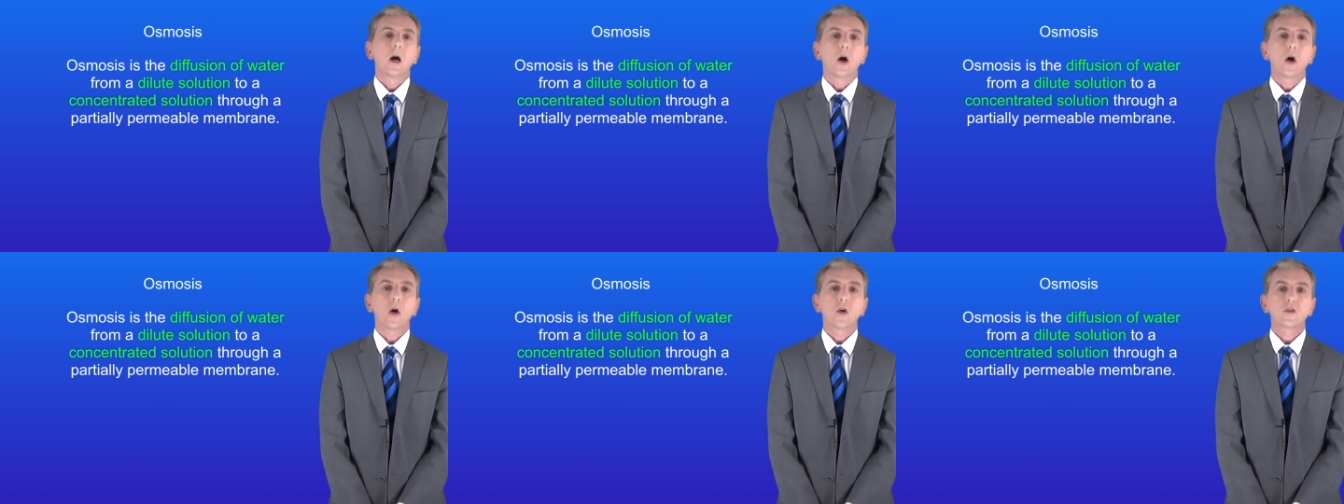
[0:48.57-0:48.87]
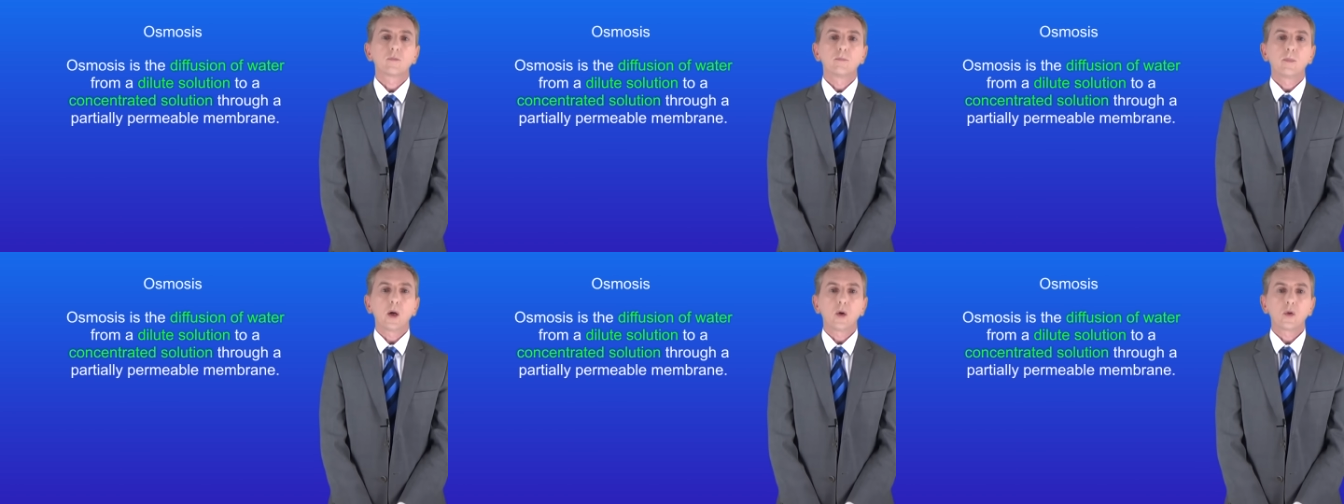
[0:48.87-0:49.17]

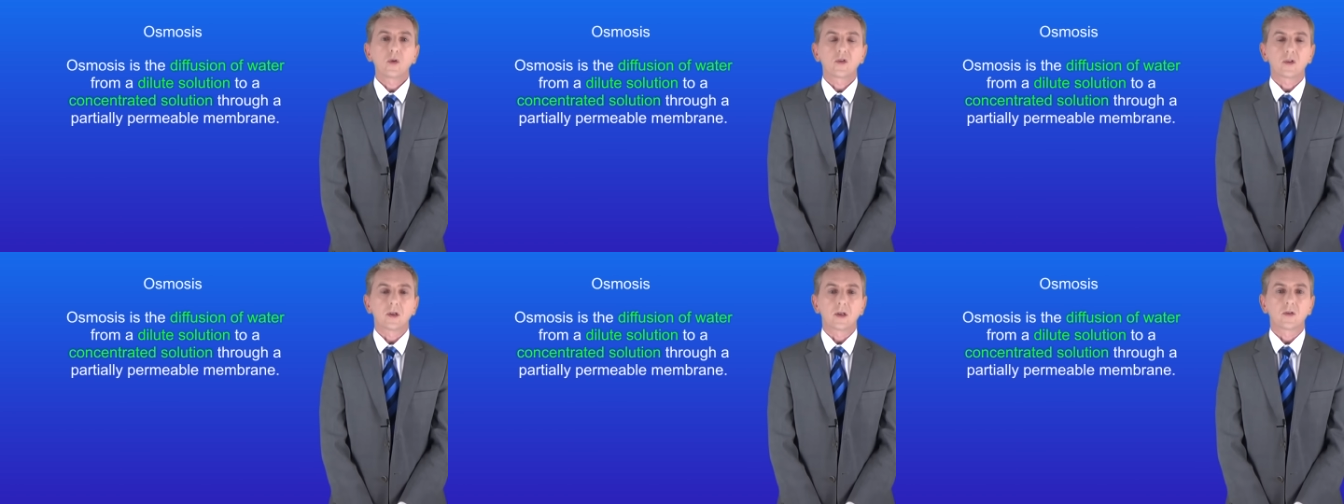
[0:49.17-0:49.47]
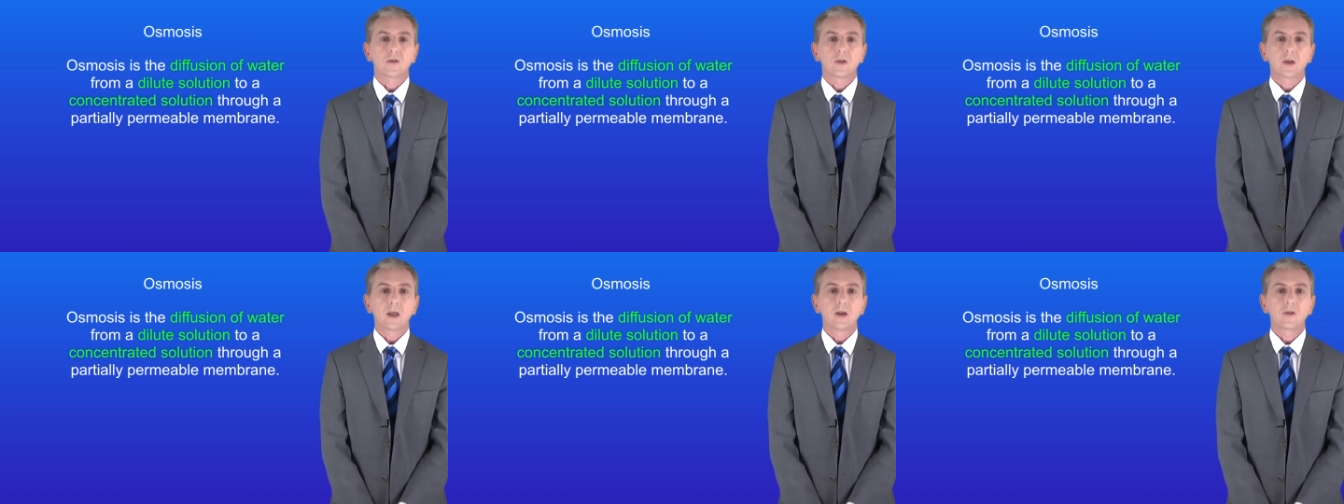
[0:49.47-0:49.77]

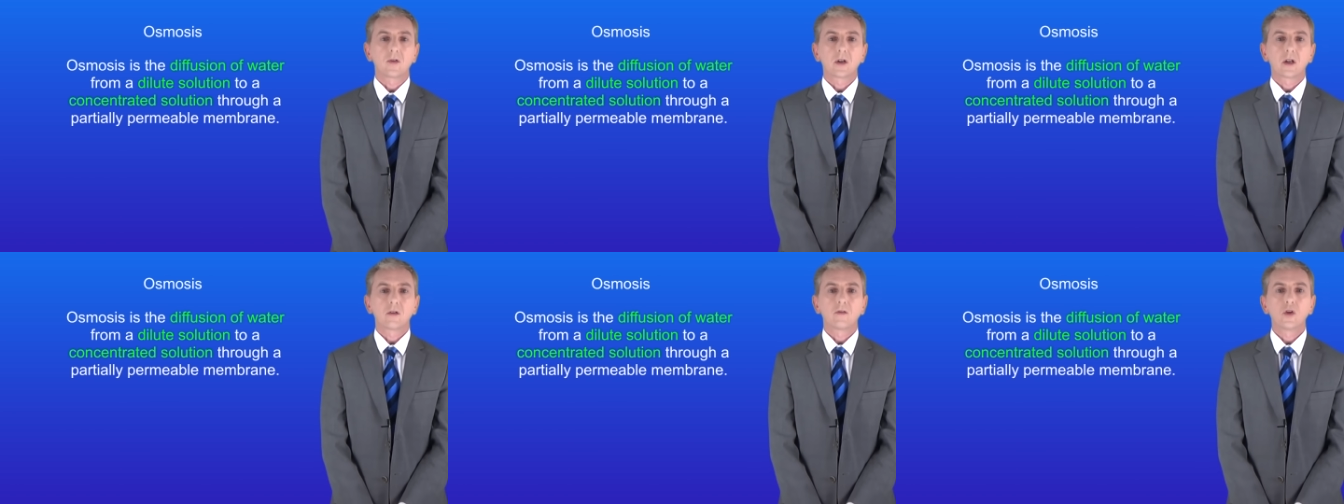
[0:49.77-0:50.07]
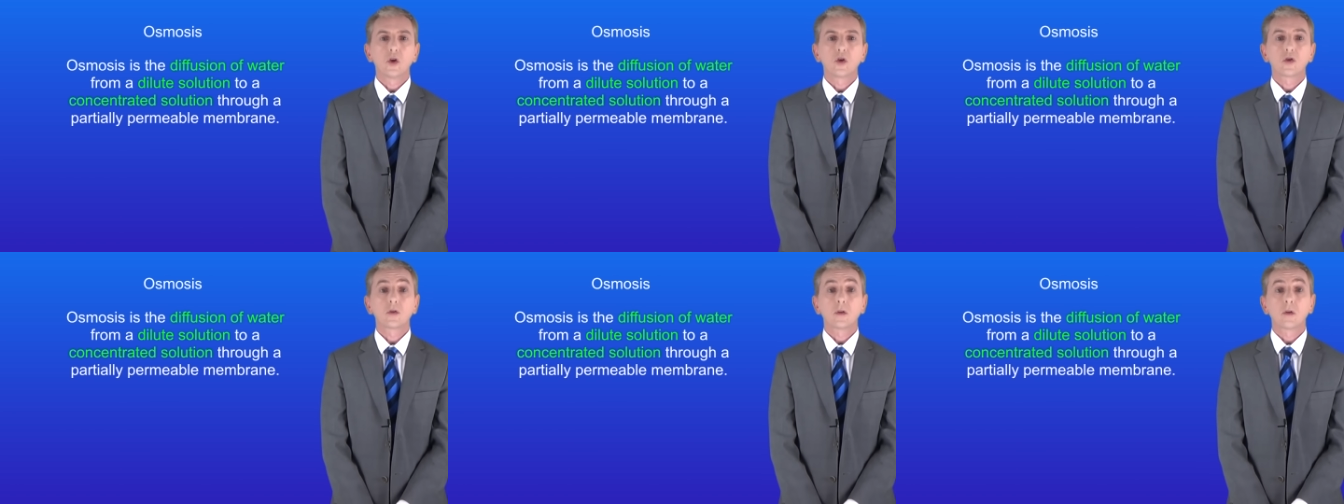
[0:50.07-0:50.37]
Osmosis is the
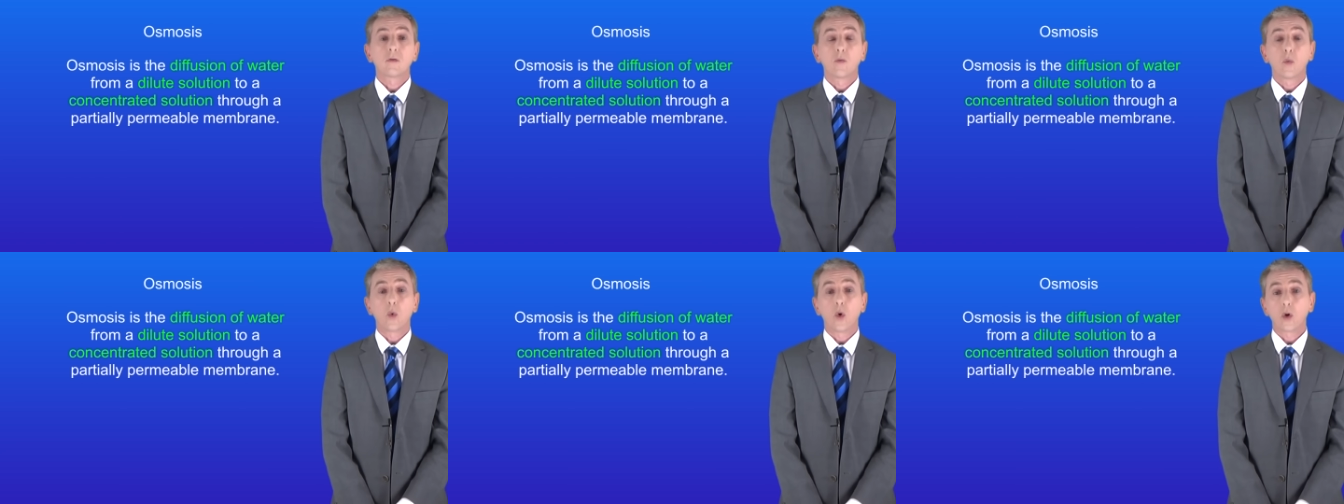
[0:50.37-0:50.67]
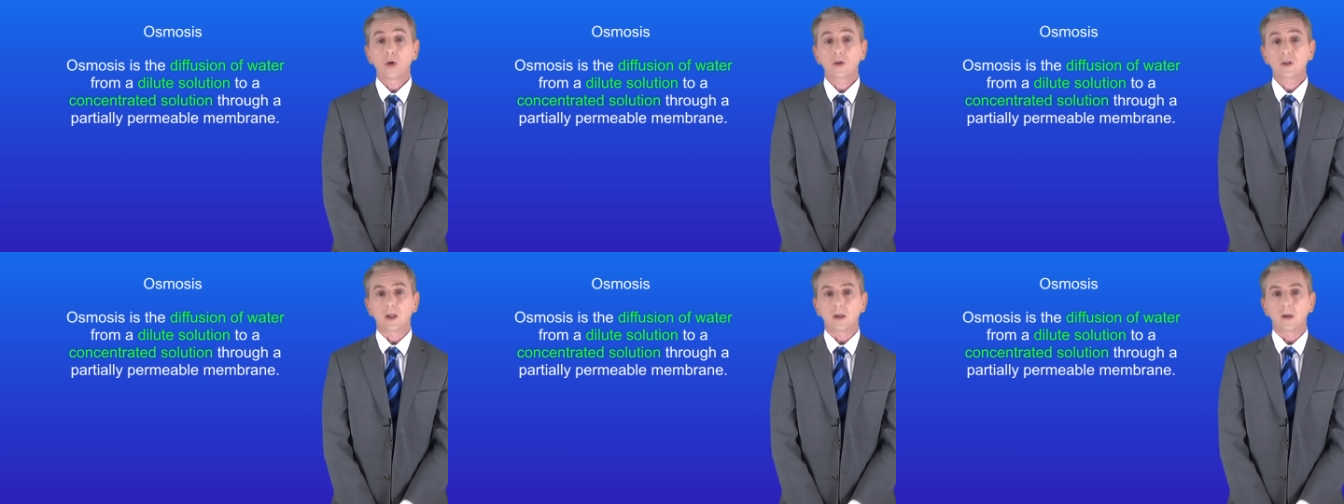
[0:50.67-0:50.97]
diffusion of
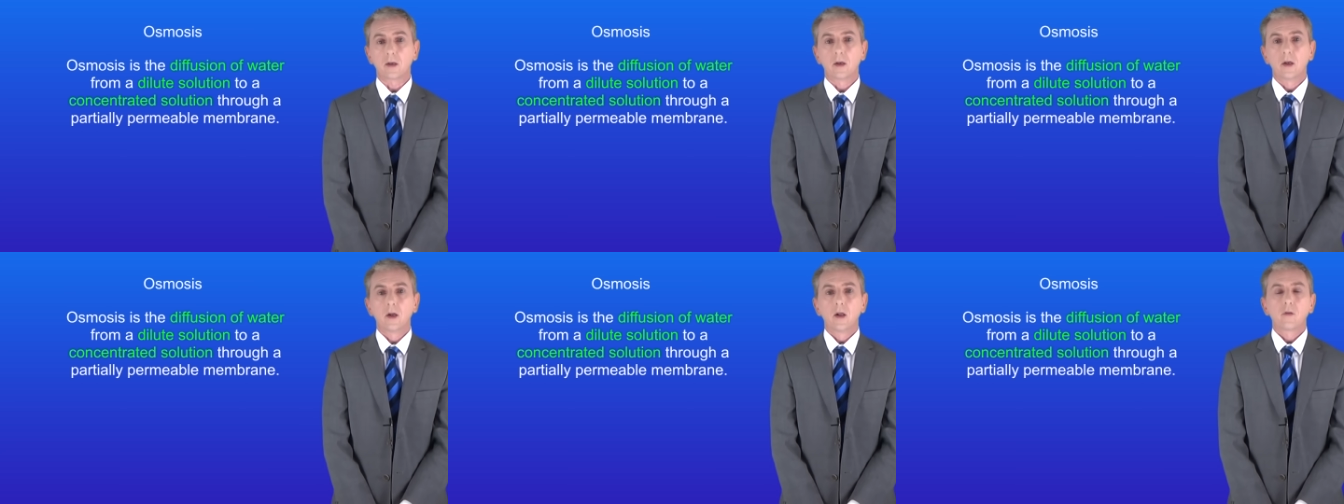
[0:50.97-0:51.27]
water